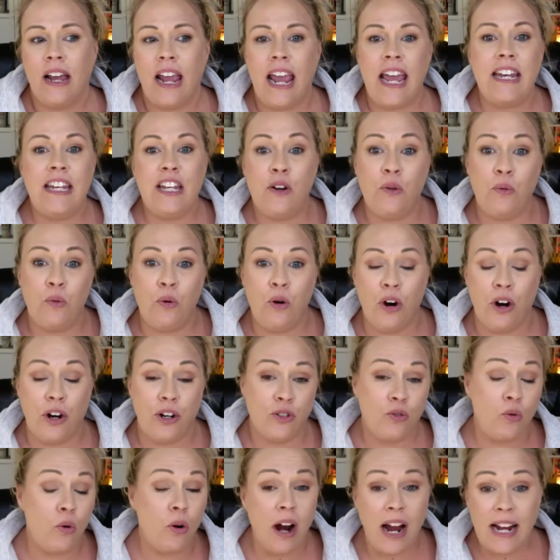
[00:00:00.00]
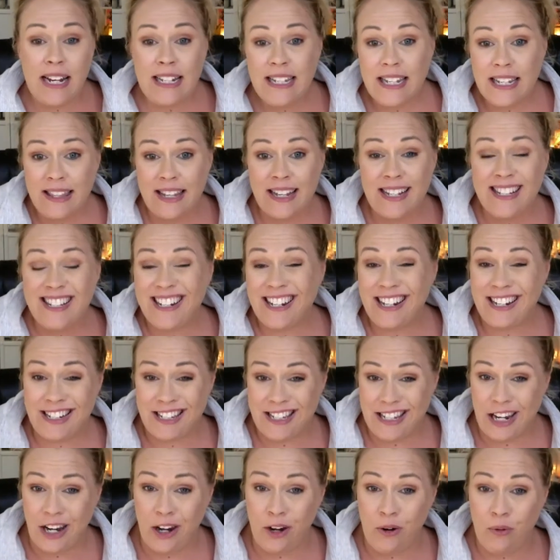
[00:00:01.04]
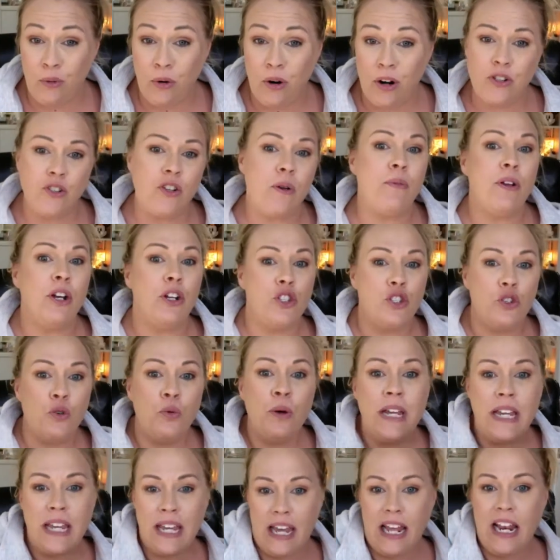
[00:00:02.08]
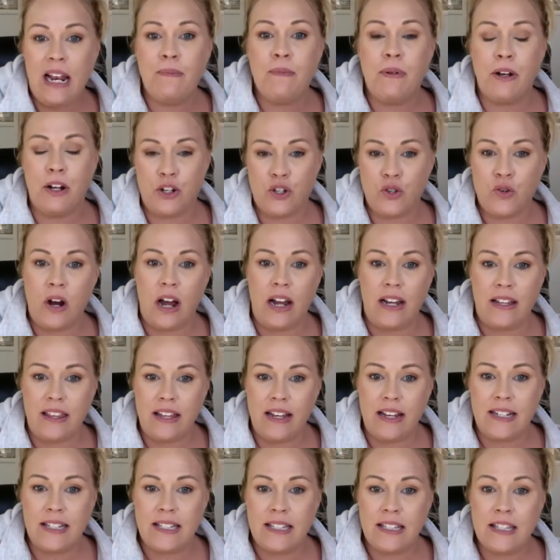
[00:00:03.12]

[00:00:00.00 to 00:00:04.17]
and it worked, or I did this and it didn't work. So I'm going to tweak it and I'm going to try this.